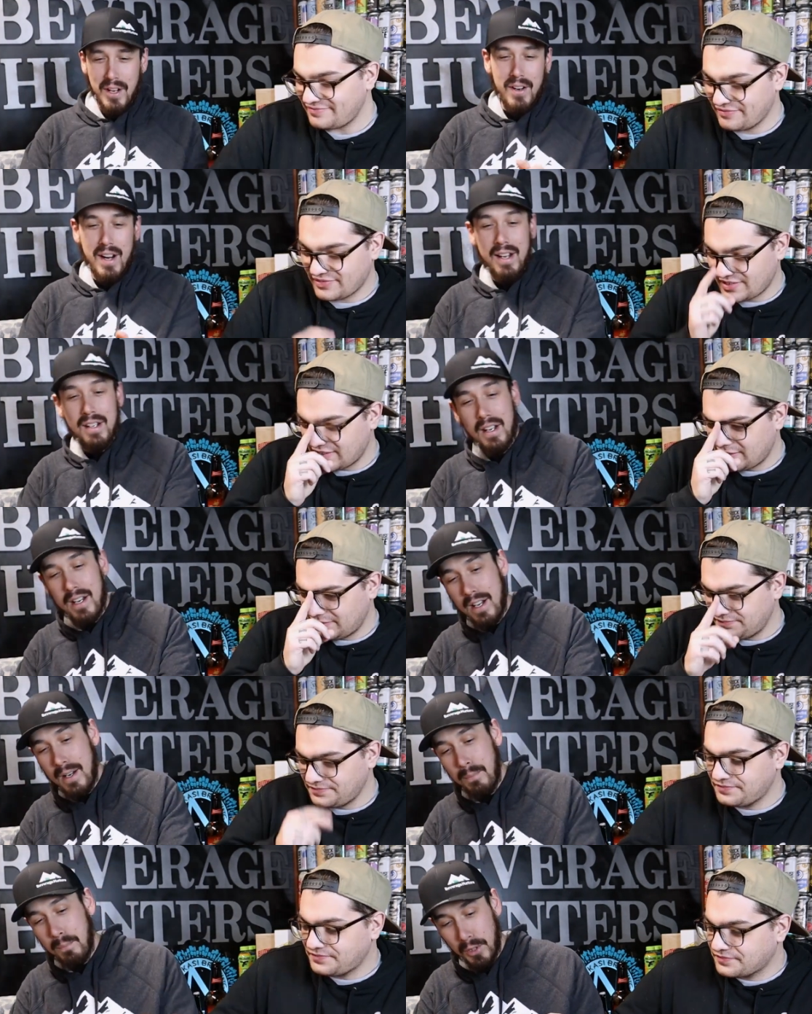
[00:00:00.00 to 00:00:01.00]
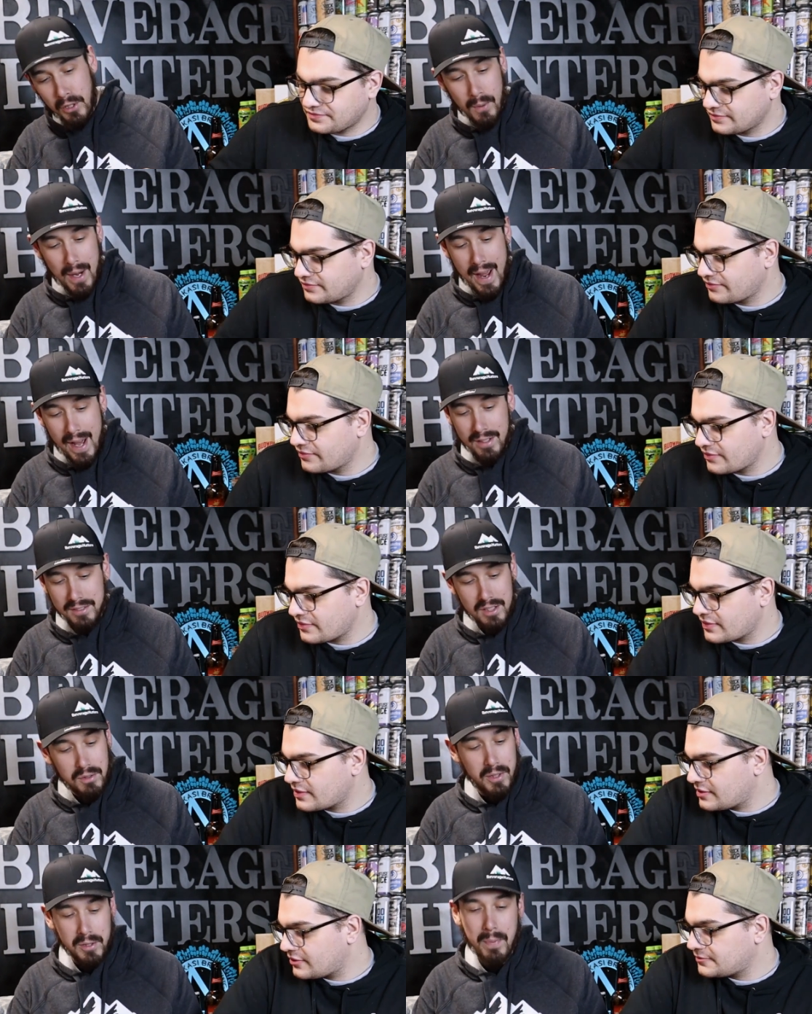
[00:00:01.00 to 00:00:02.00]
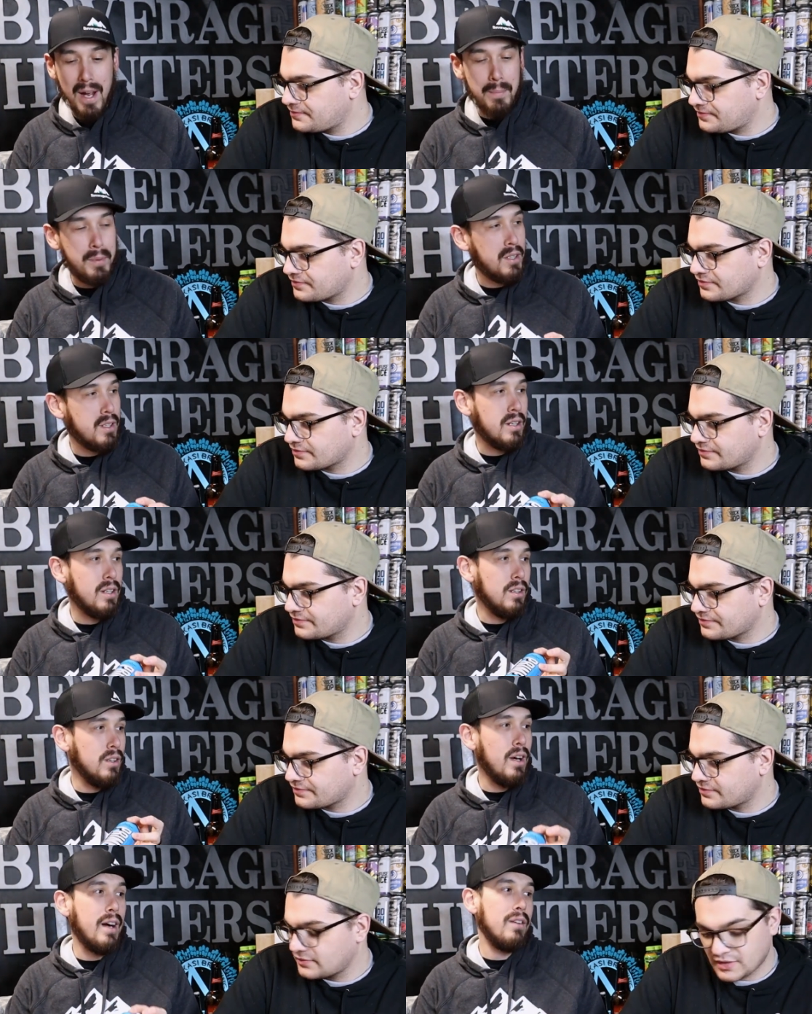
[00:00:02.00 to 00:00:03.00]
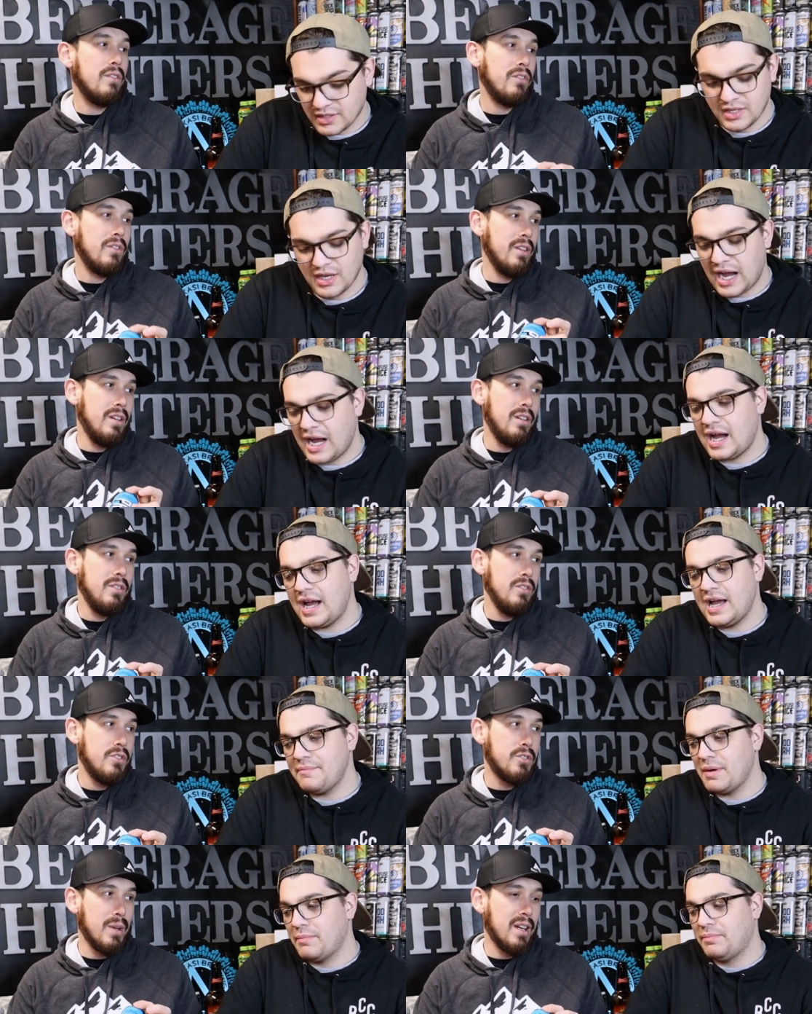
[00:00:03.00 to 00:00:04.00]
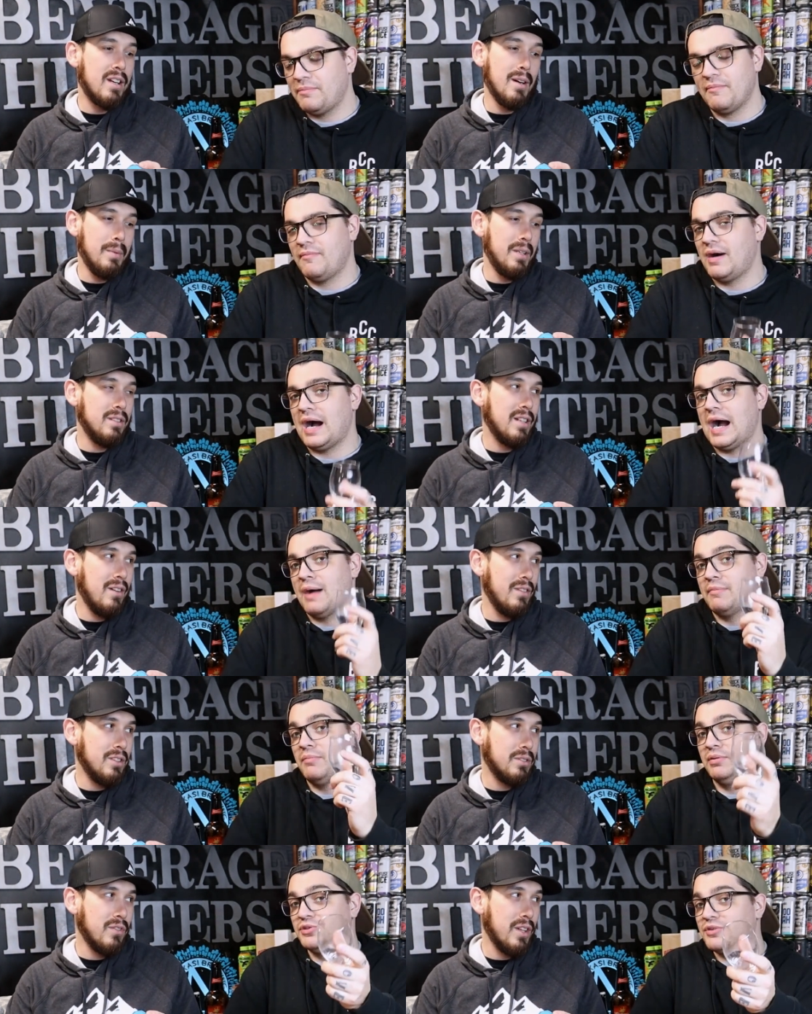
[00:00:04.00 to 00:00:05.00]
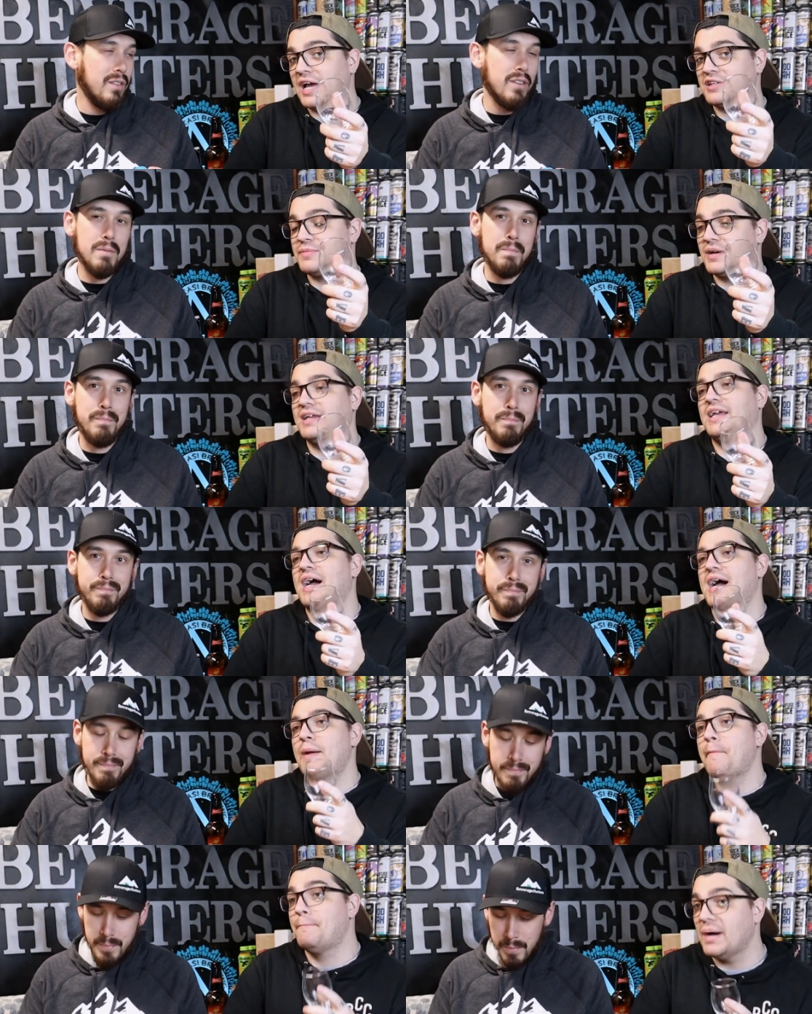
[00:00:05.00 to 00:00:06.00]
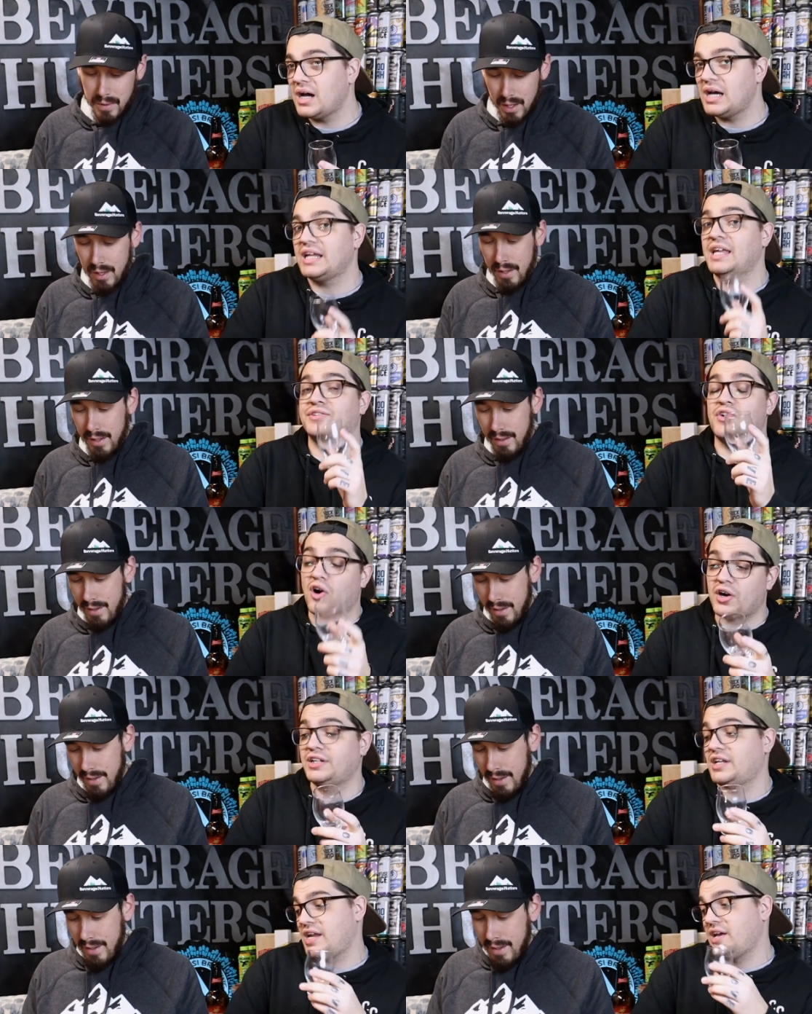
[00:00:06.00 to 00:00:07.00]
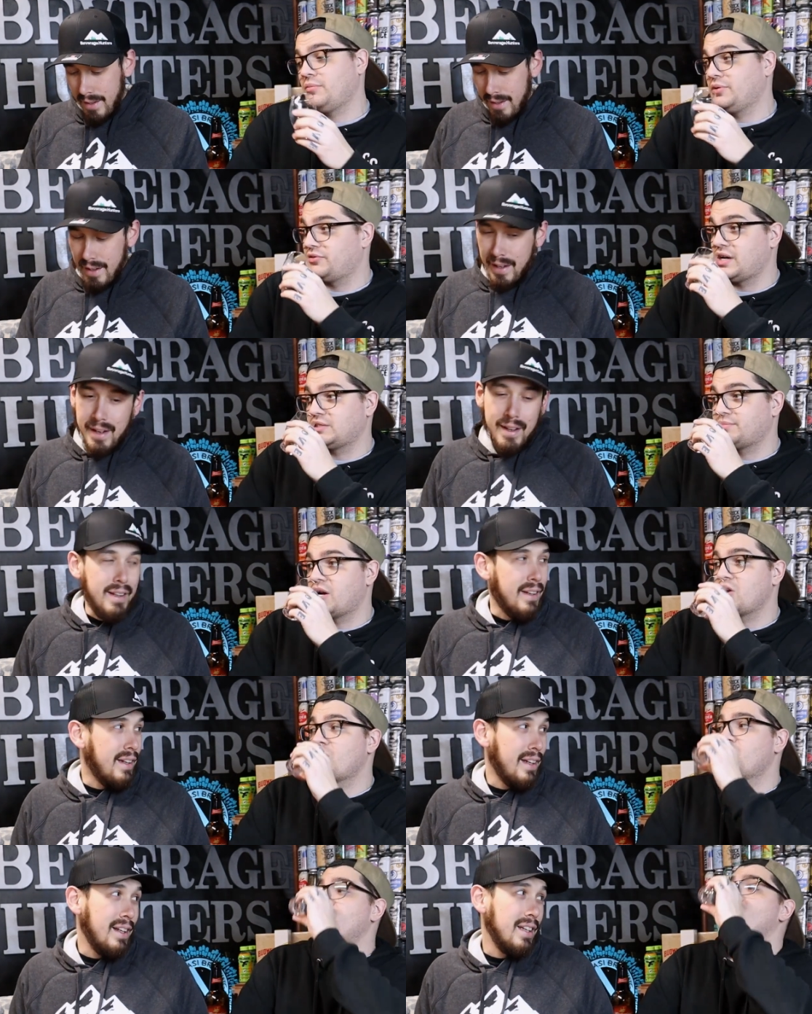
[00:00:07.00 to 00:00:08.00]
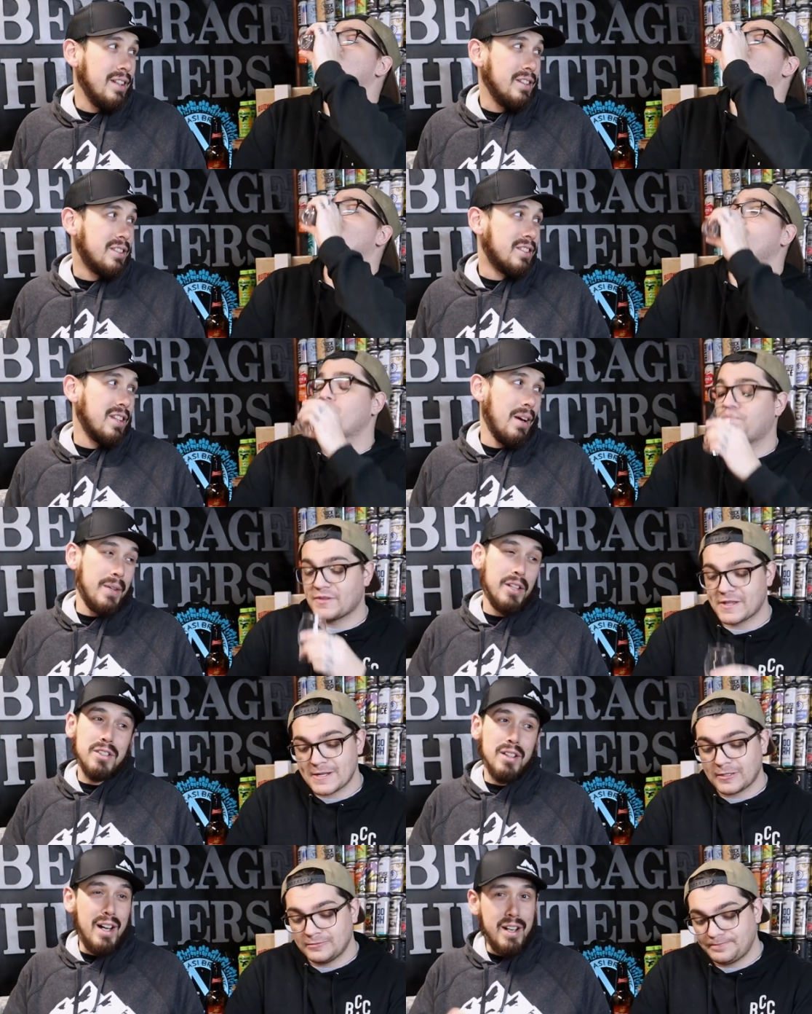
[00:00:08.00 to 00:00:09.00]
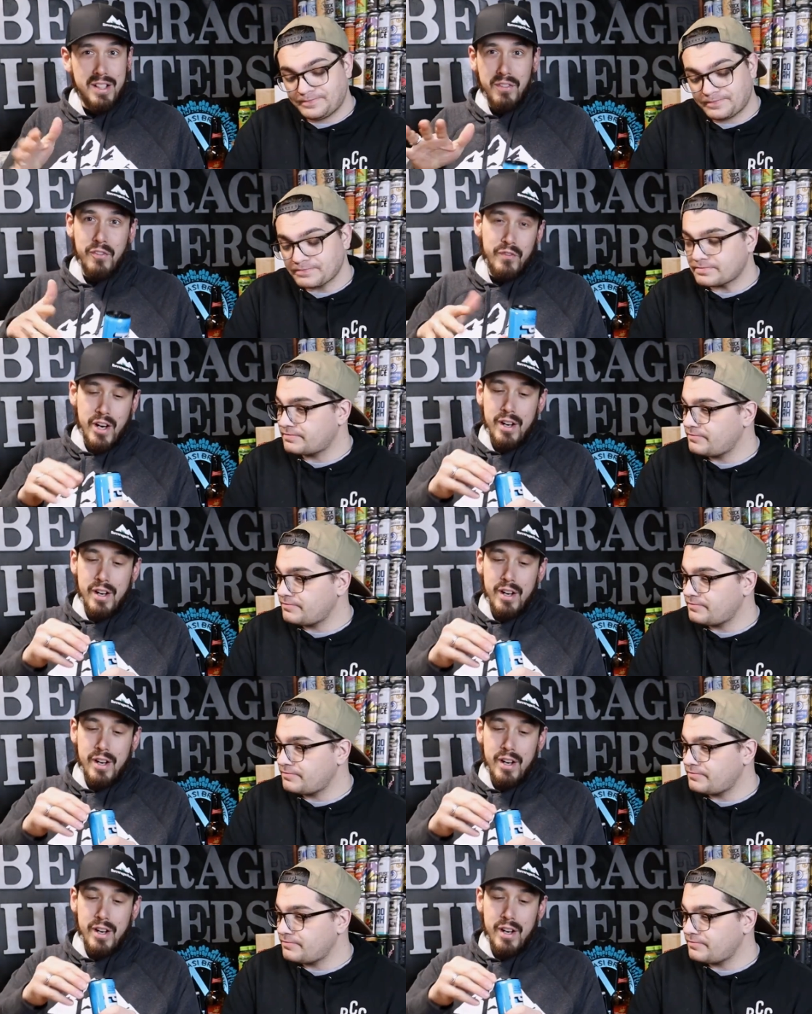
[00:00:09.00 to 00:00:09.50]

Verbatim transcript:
Speaker 1: all right, uh, Blue Raz. This one's popular. A lot of I'm
Speaker 2: drink a, companies. I'm a Blue Raspberry guy, but it's hard to nail Blue Raspberry. It is. I
Speaker 1: mean, there's a lot of different